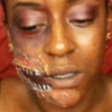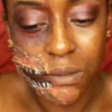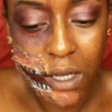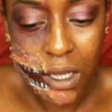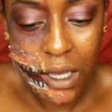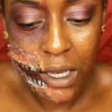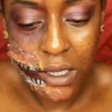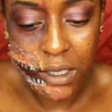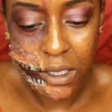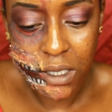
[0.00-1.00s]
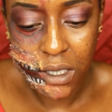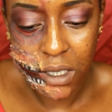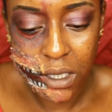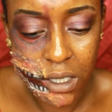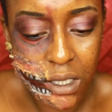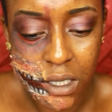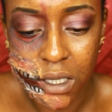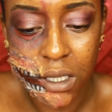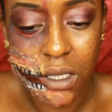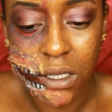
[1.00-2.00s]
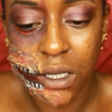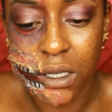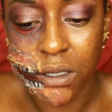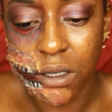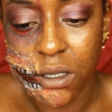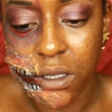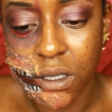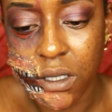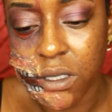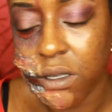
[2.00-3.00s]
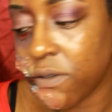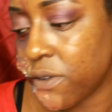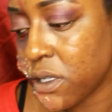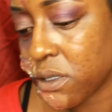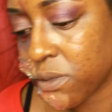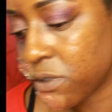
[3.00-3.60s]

my hands you know, it's not advisable